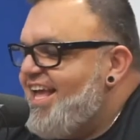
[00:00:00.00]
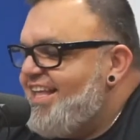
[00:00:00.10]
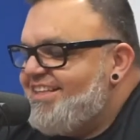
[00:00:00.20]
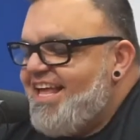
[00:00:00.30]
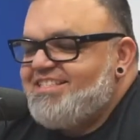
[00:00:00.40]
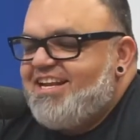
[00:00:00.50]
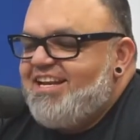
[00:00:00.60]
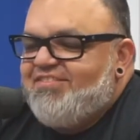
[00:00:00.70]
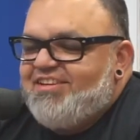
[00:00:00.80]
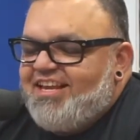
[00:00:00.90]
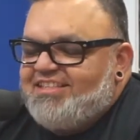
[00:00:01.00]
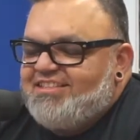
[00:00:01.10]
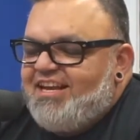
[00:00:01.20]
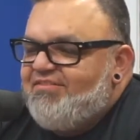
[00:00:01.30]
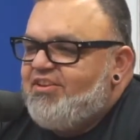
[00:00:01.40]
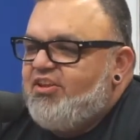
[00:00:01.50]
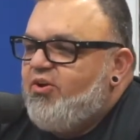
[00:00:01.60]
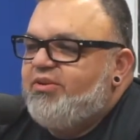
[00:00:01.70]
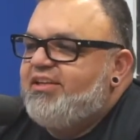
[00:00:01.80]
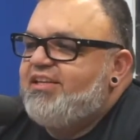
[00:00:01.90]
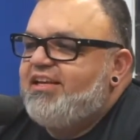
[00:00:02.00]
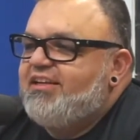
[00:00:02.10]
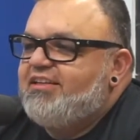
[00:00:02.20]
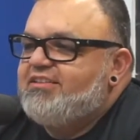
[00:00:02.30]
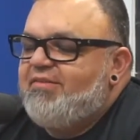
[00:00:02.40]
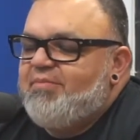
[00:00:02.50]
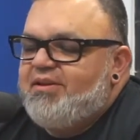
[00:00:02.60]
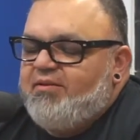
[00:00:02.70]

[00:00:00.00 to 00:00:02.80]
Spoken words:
It's not even the only thing, because I've been there.